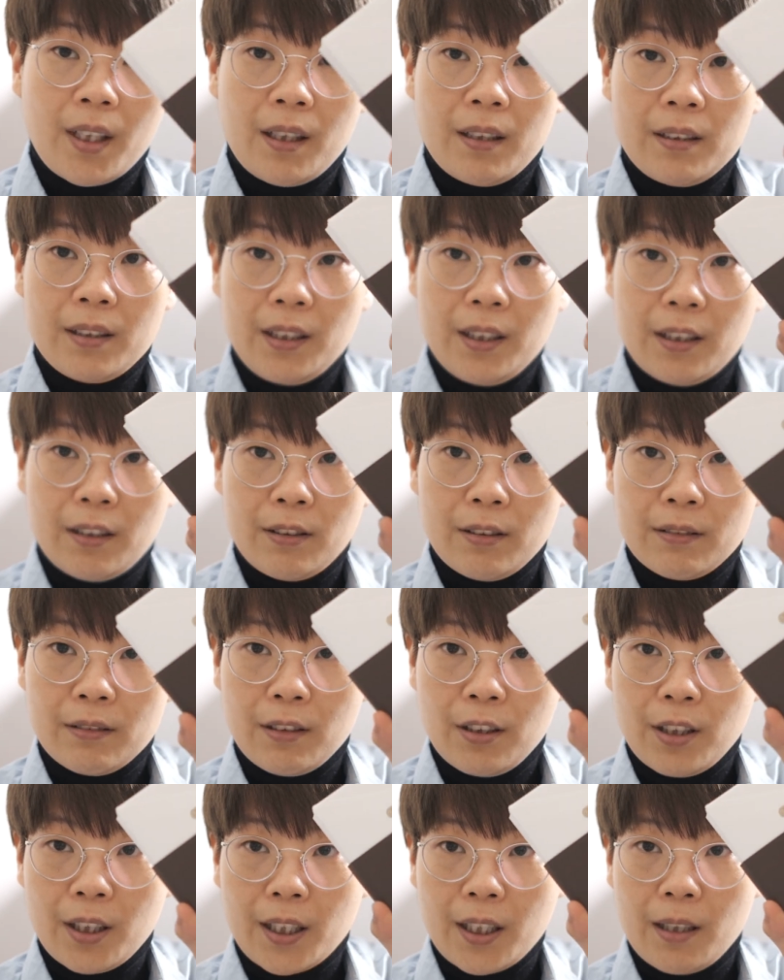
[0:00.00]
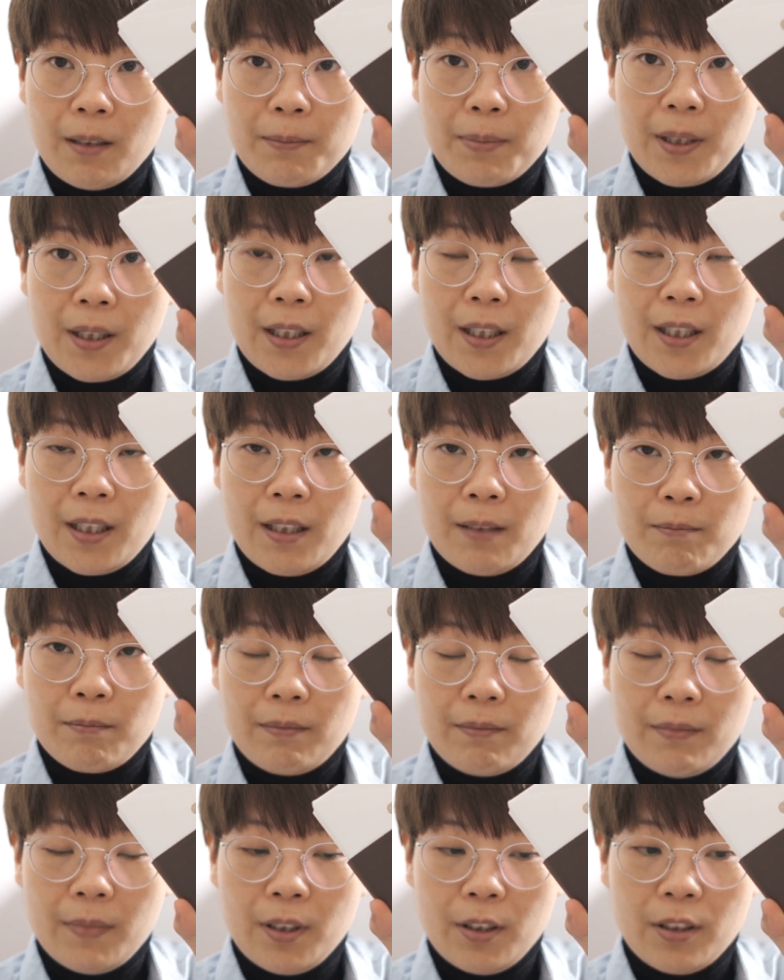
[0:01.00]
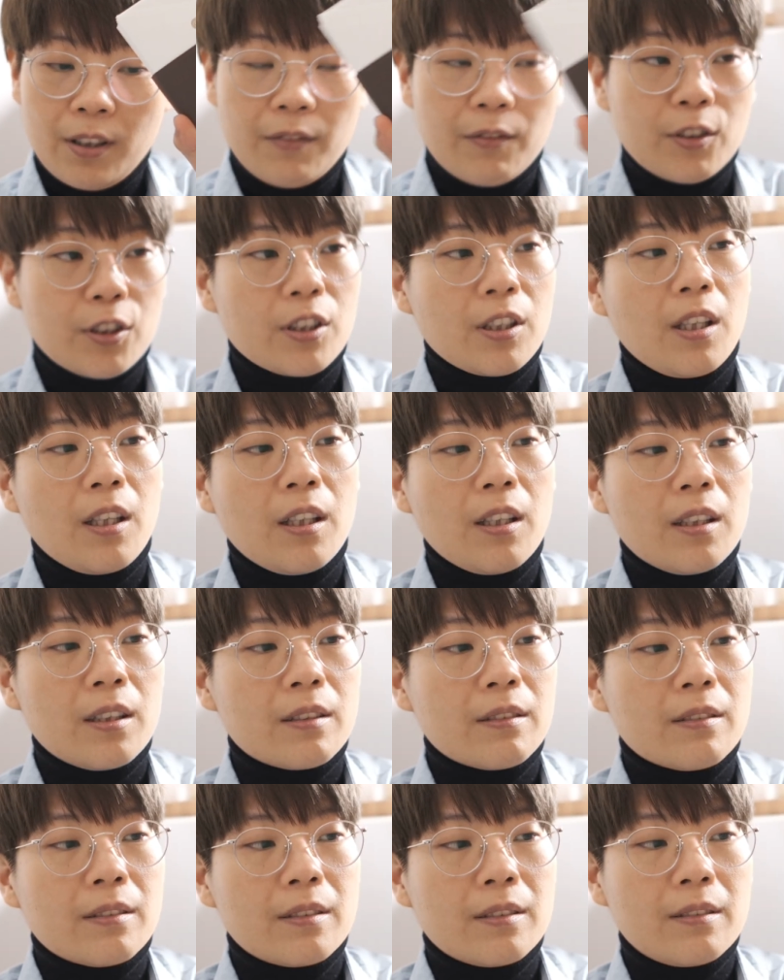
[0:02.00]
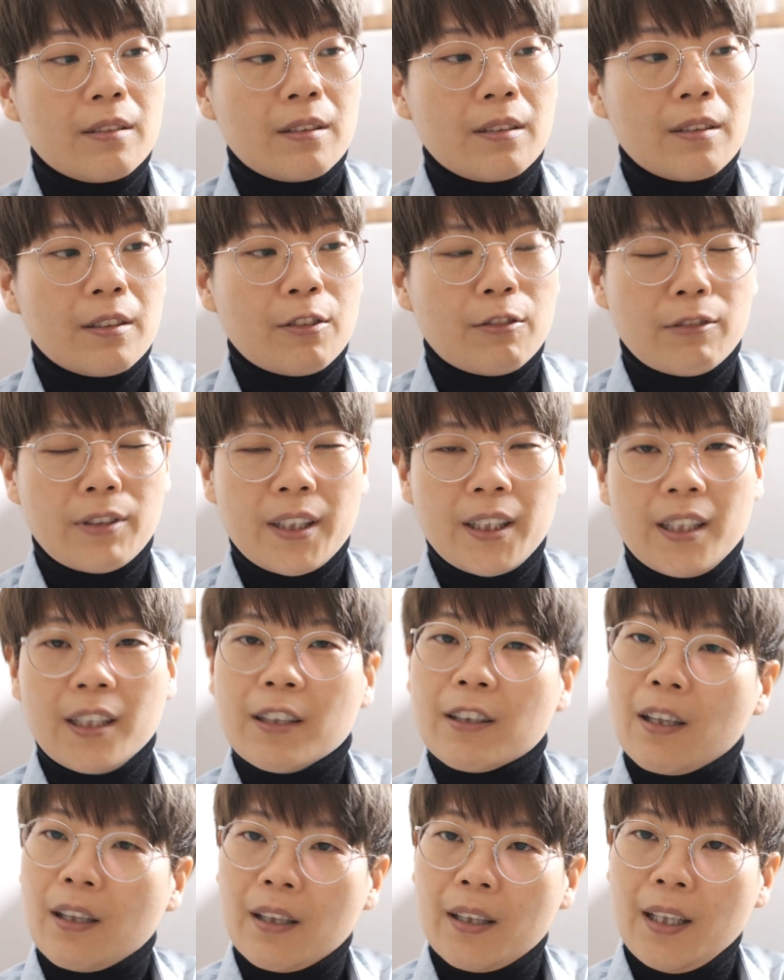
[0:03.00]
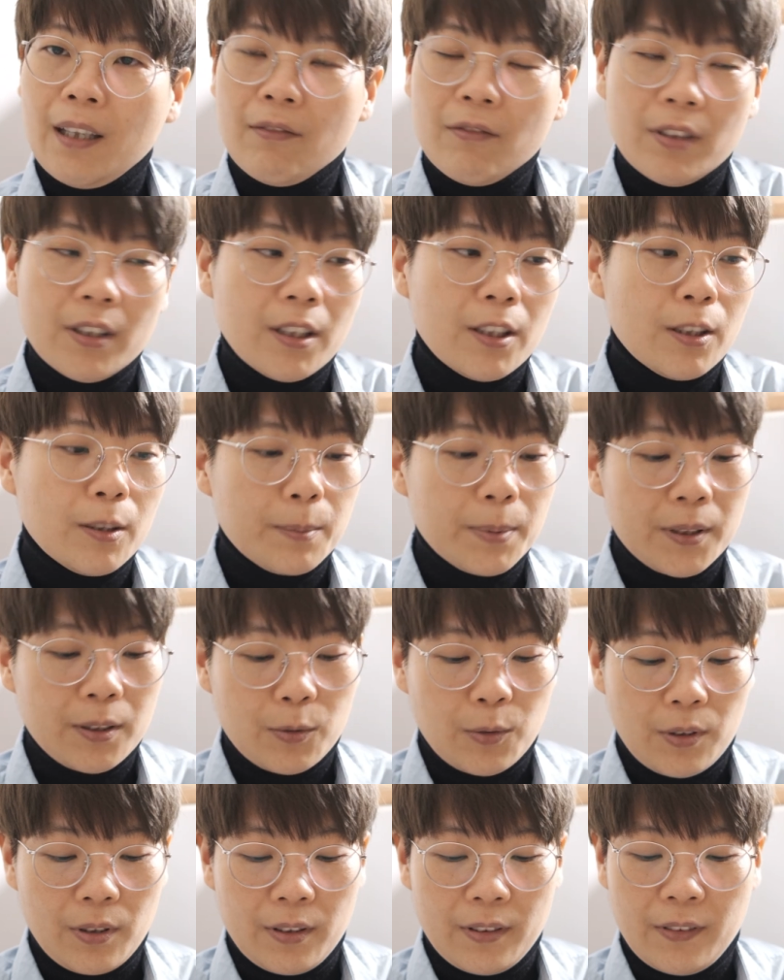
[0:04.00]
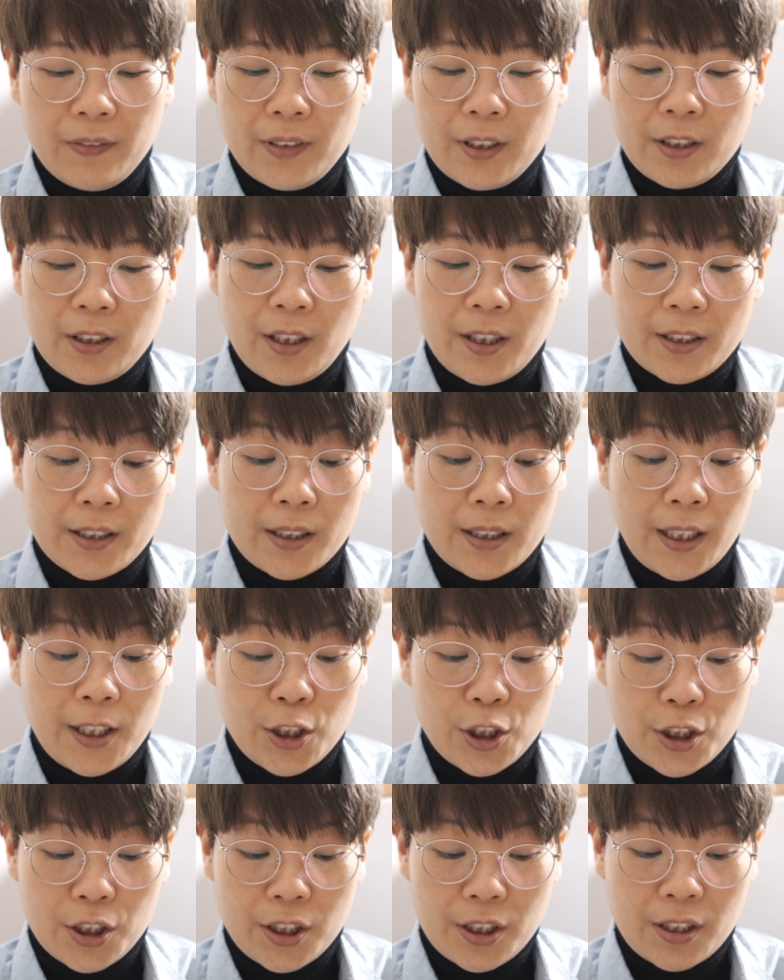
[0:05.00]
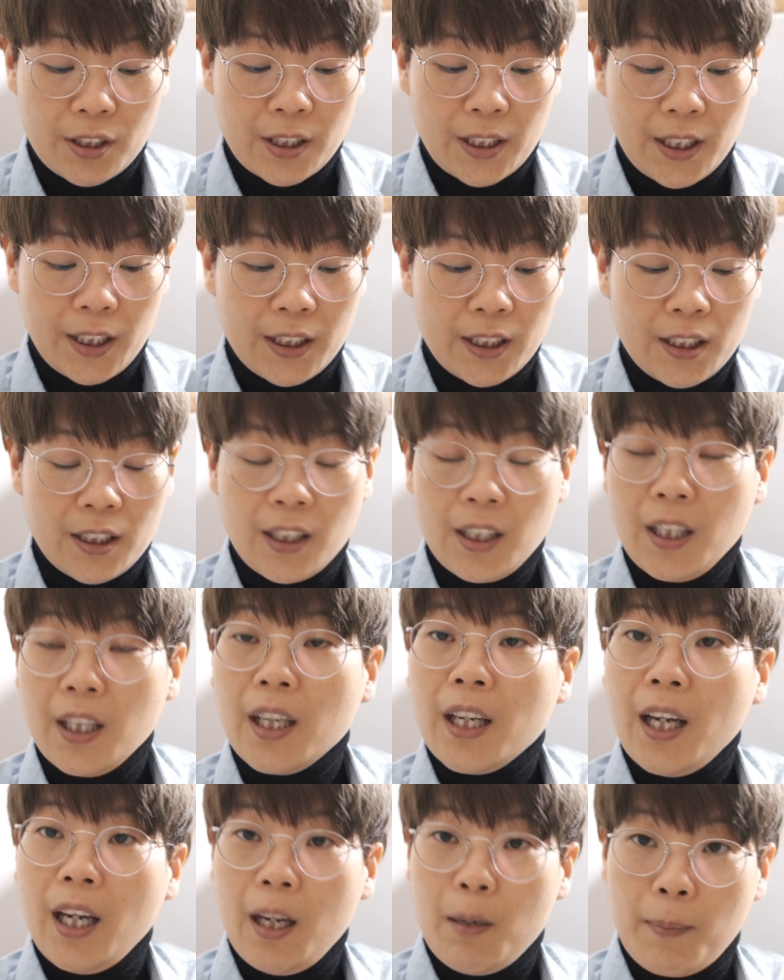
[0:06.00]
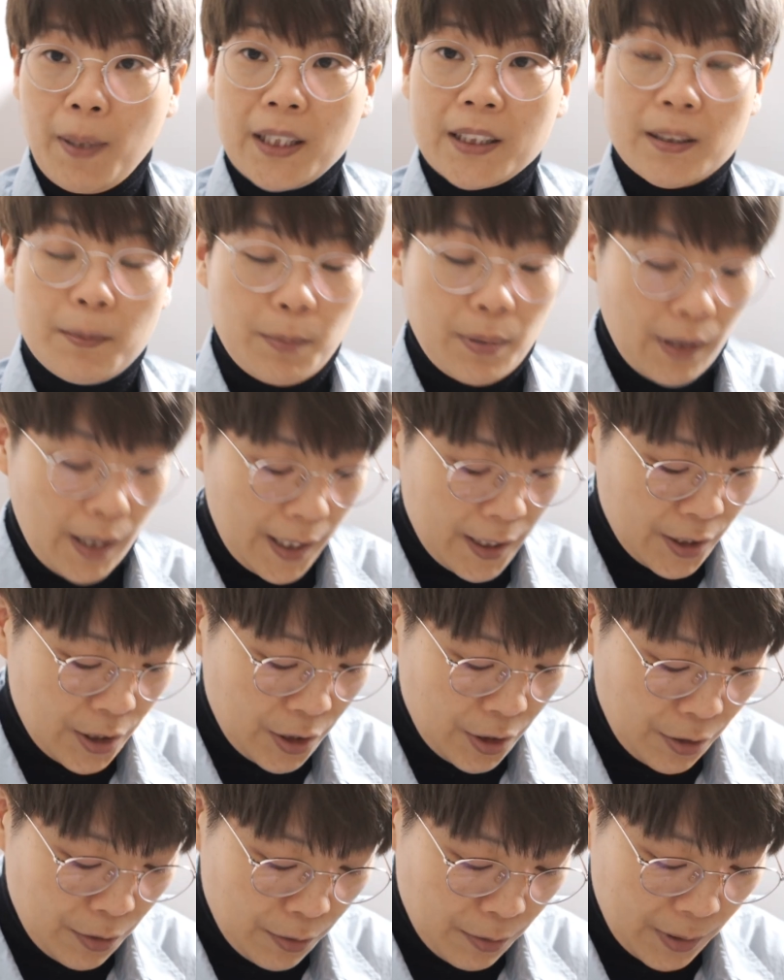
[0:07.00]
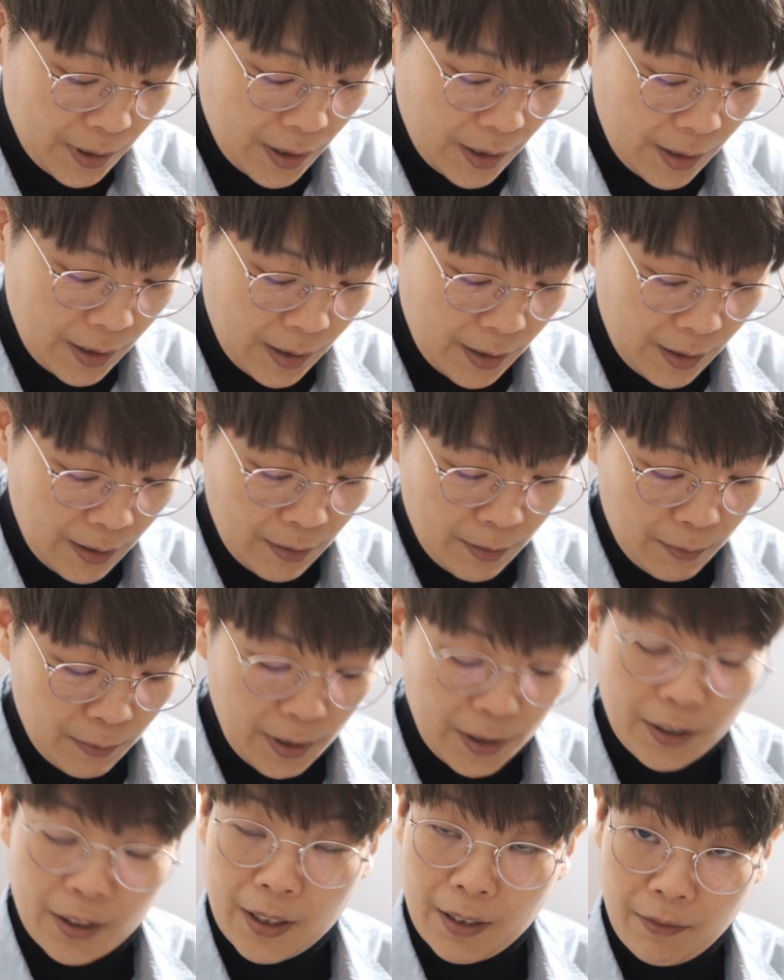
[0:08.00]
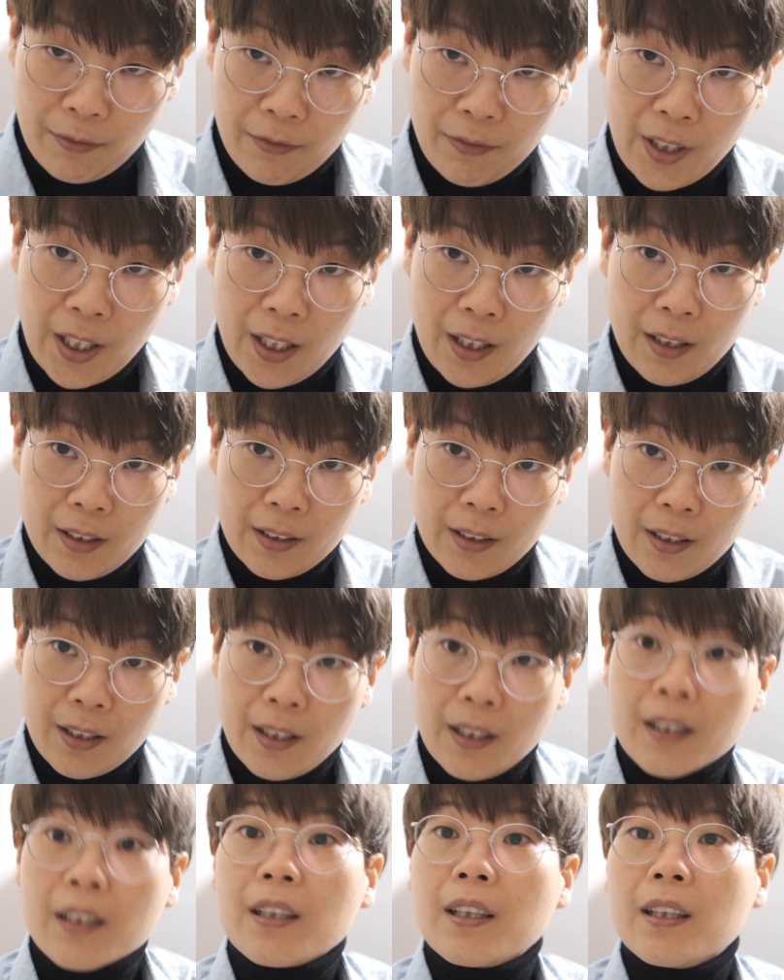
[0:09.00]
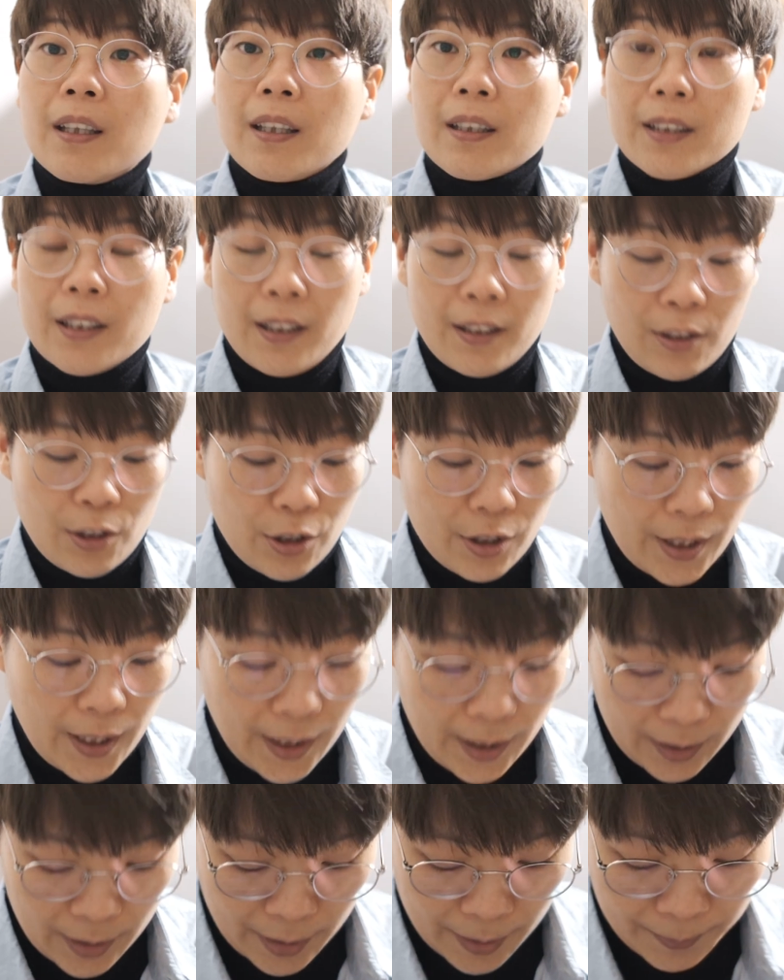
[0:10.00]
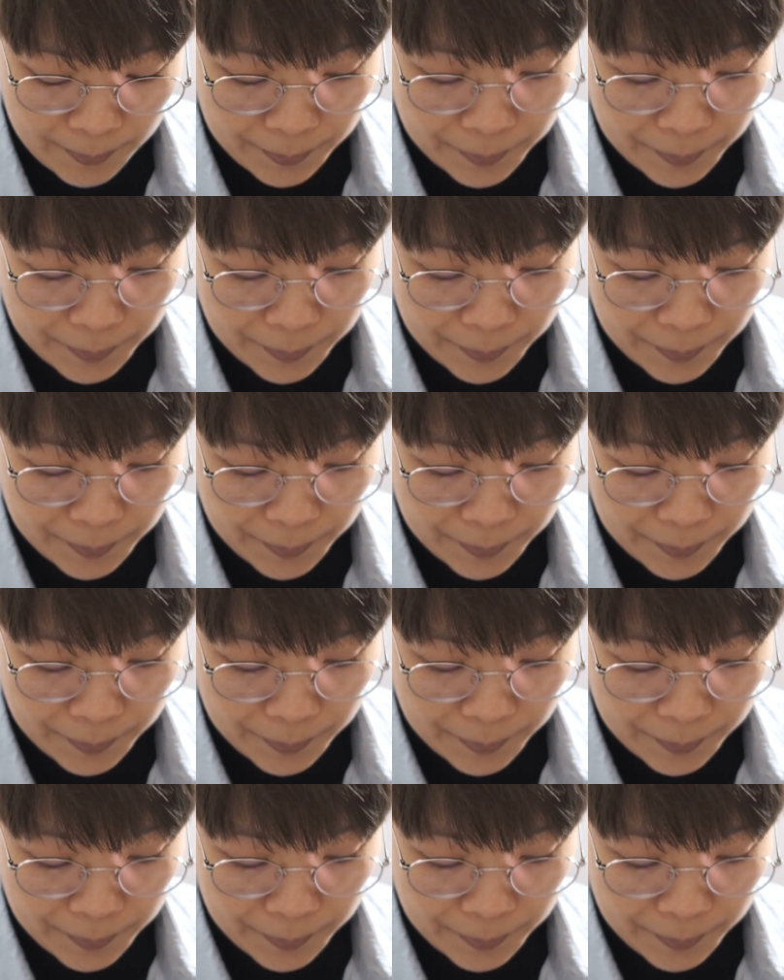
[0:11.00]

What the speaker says: you know, look up Louis Vuitton greeting card envelopes or Louis Vuitton stationaries. It might surprise you with what you can find on the internet.